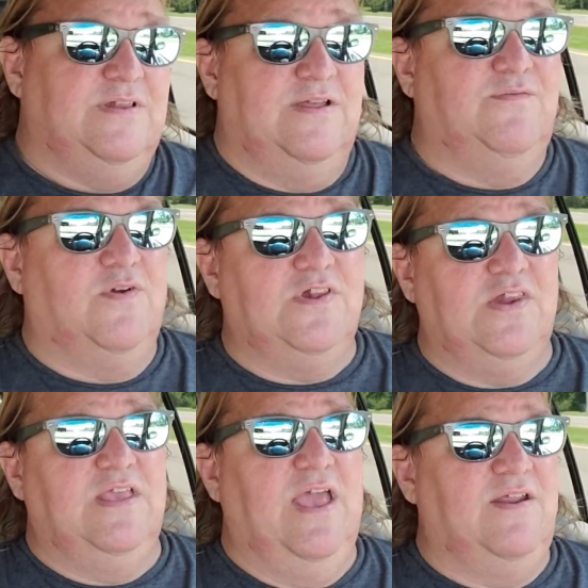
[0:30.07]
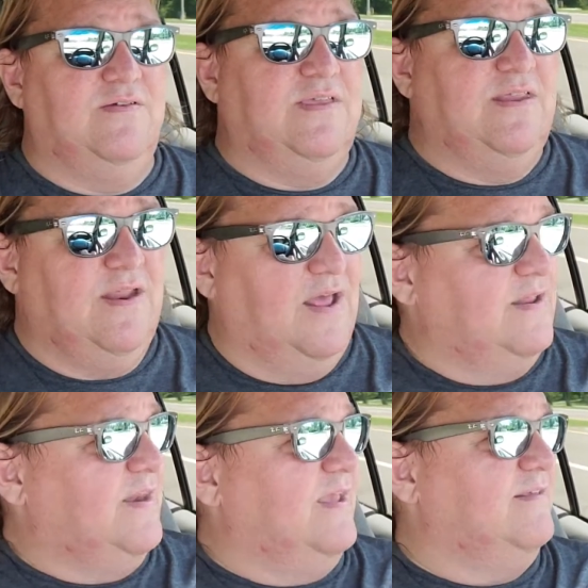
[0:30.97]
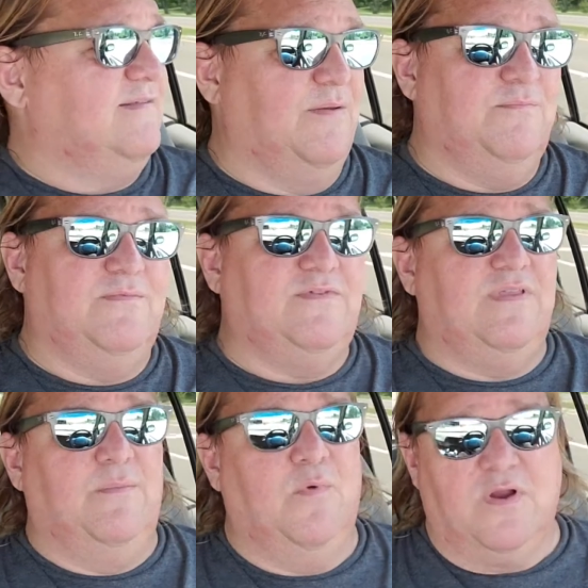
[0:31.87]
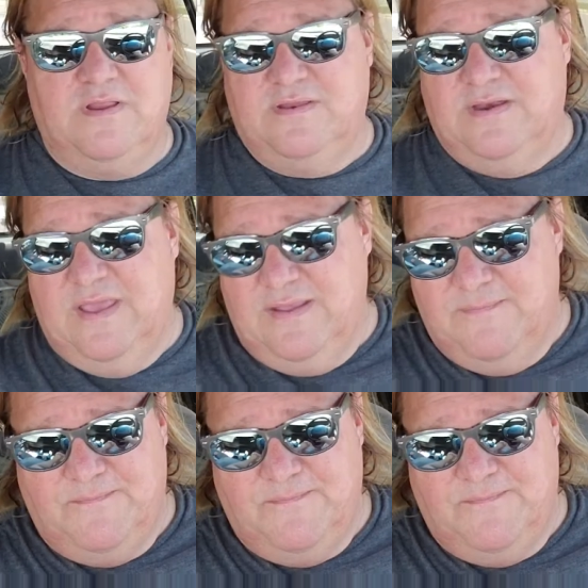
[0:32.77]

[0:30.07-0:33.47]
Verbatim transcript: unfortunately, I don't get holidays. I'm I'm working today.